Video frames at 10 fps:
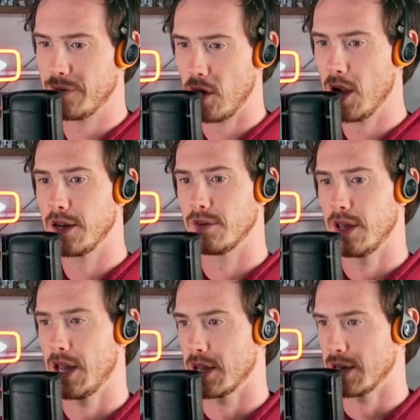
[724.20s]
we'll be fine
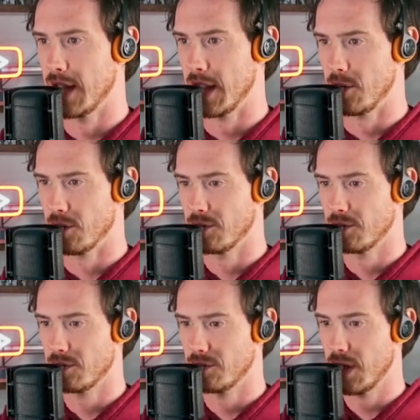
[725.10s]
here now.
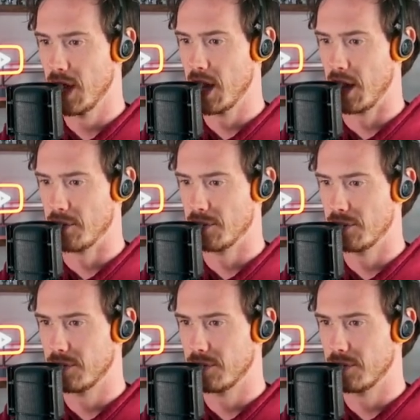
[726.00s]
Yeah.